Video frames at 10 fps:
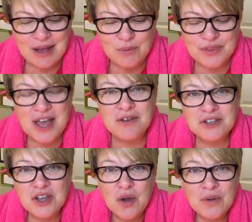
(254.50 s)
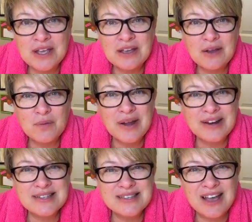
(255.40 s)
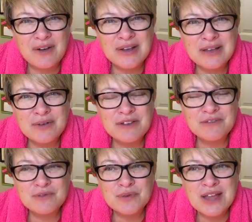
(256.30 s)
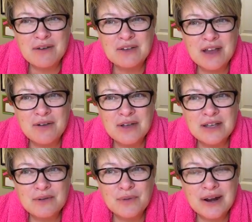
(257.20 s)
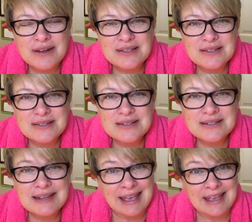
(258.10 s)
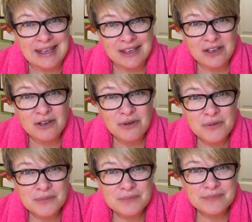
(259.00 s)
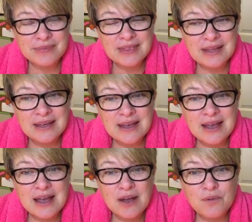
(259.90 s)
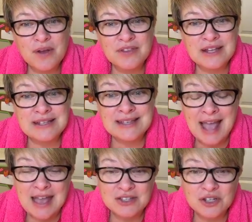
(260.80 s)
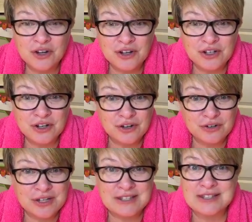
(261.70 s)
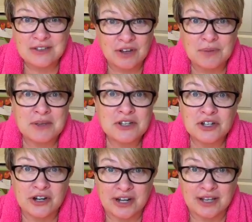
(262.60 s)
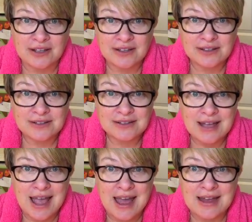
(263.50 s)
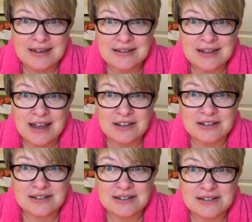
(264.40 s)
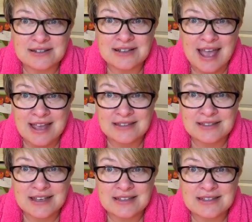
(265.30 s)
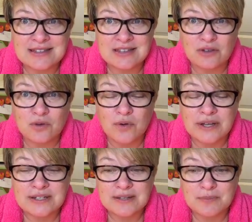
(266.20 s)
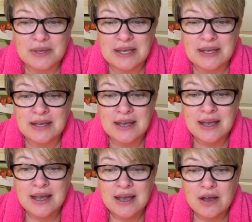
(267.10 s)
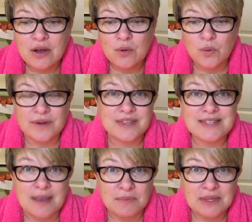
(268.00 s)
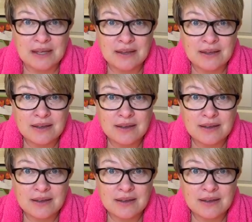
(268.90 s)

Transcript: Without knowing where it's going, if without knowing where it's taking you, well then yes, you're you're it's still going to be a journey and and yes, it's still going to be worth something